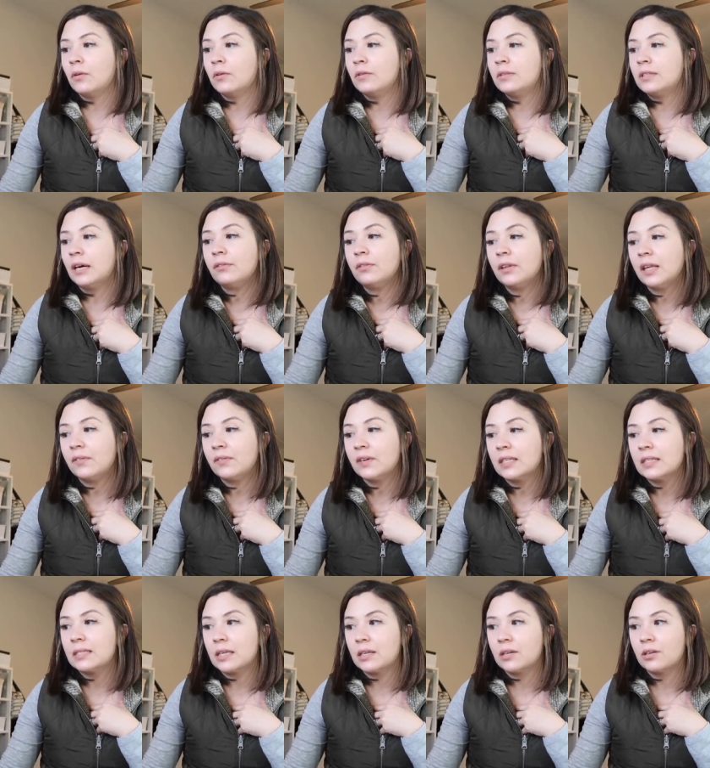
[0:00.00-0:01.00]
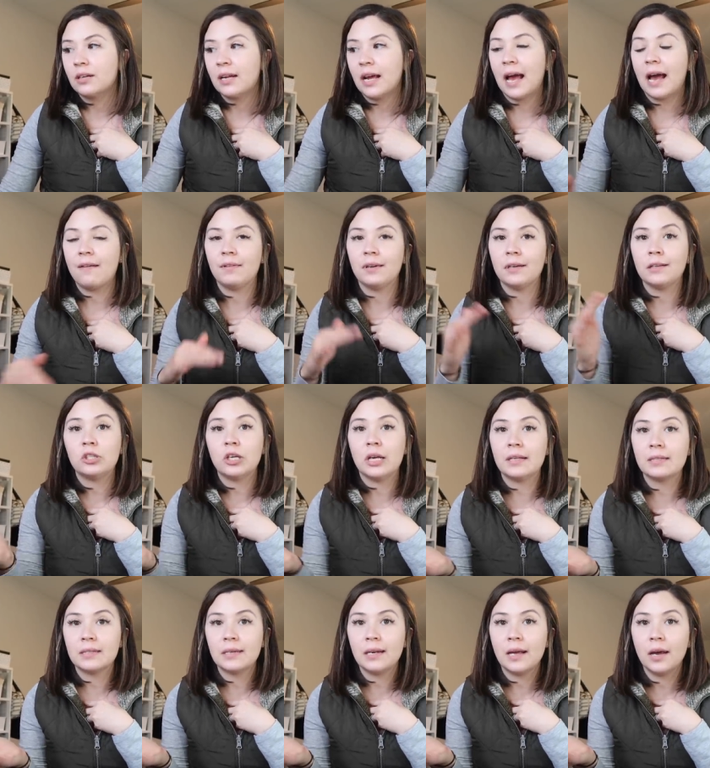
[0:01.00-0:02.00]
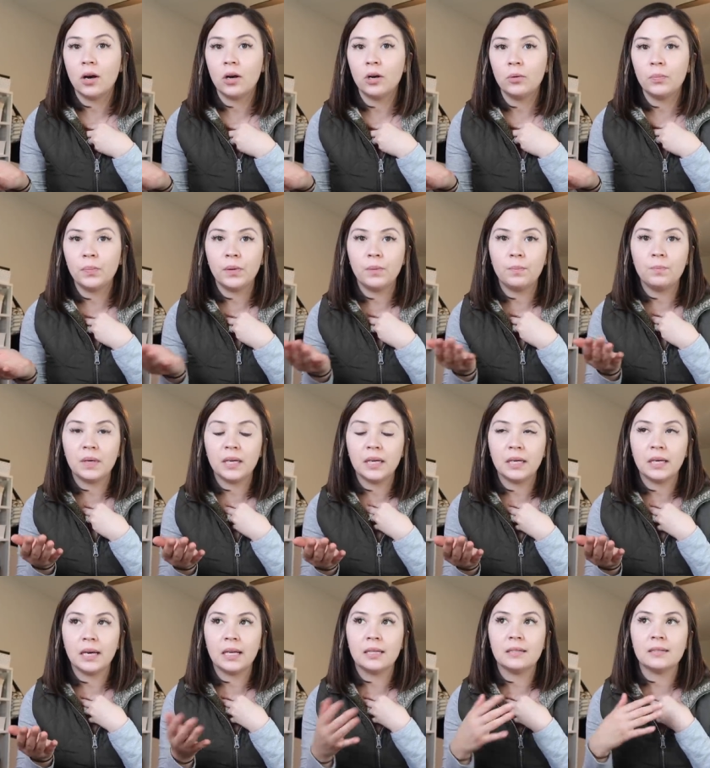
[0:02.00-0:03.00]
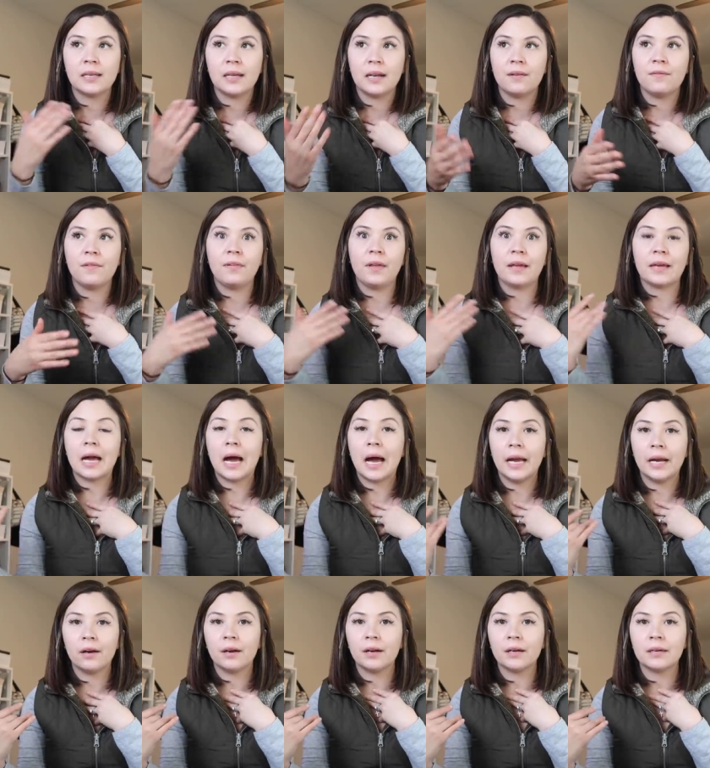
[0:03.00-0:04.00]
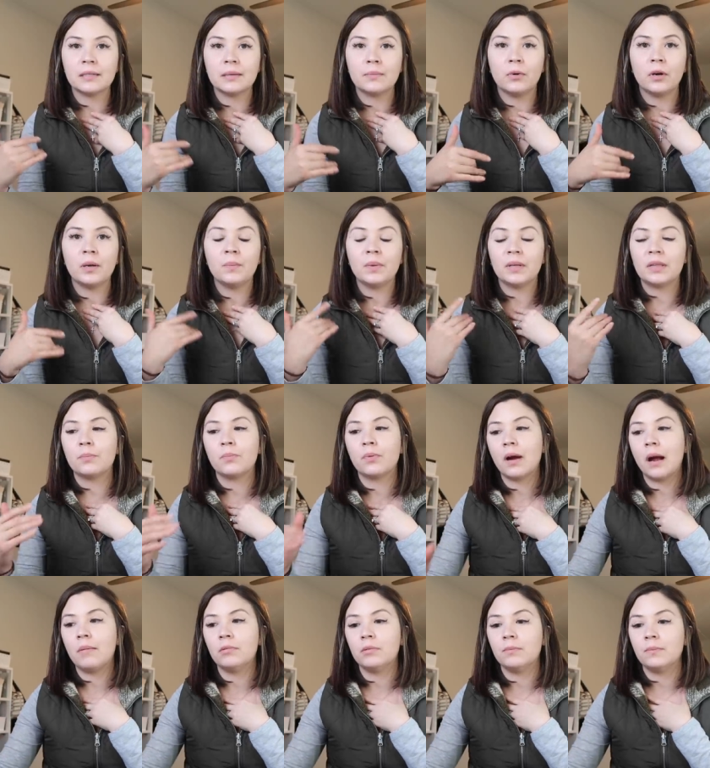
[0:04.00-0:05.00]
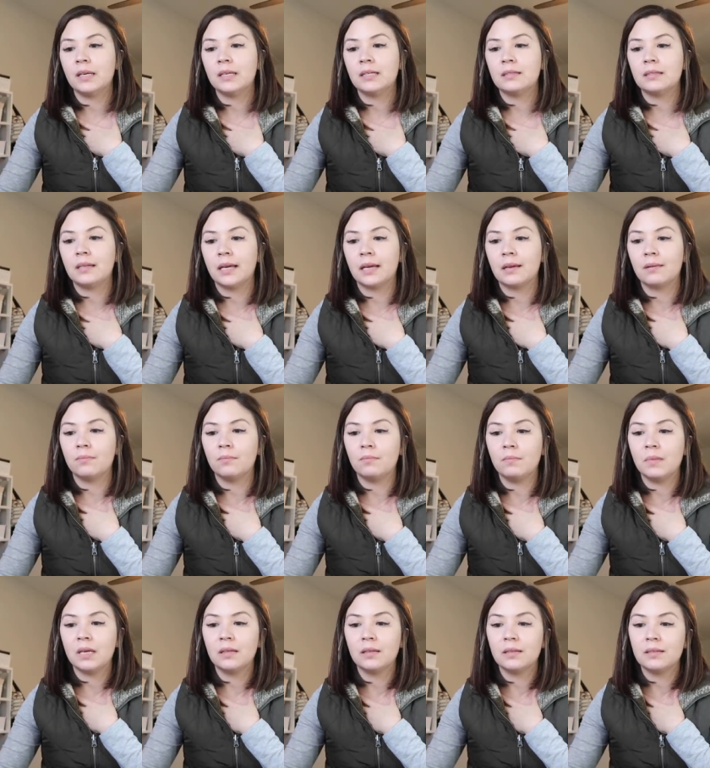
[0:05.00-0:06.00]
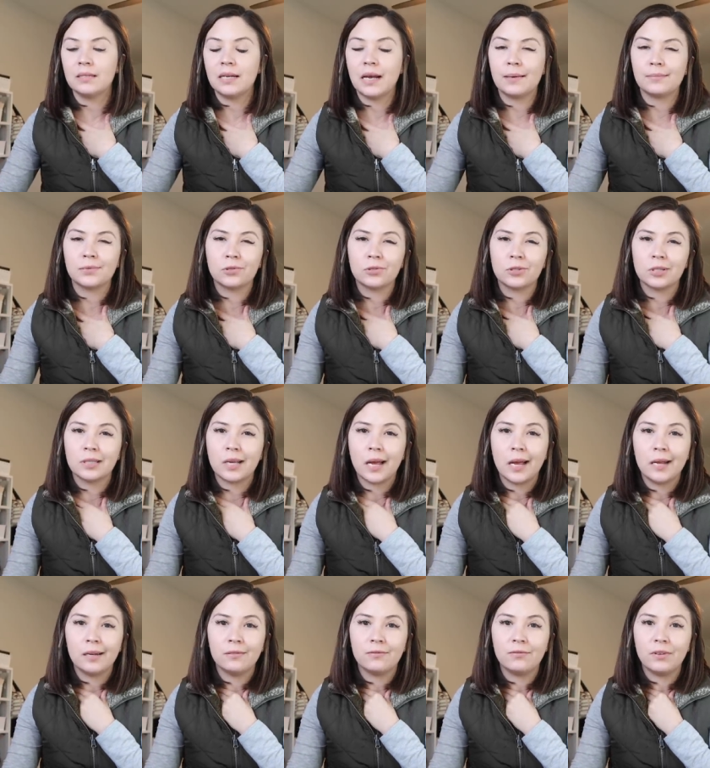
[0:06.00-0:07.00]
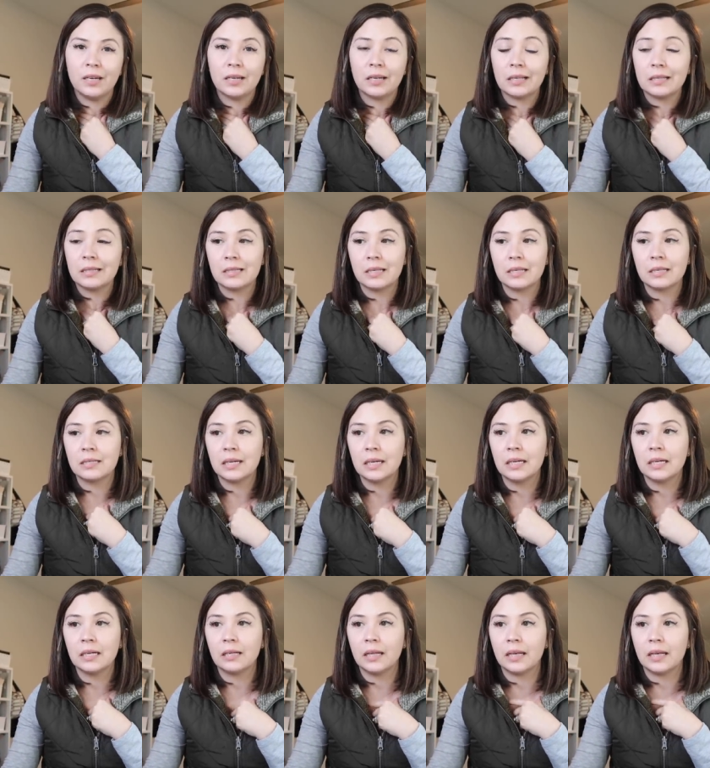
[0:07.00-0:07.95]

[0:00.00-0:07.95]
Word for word: definitely have considered having Jason help me instead of like hiring someone. But the problem is like Mila's naps are just kind of inconsistent.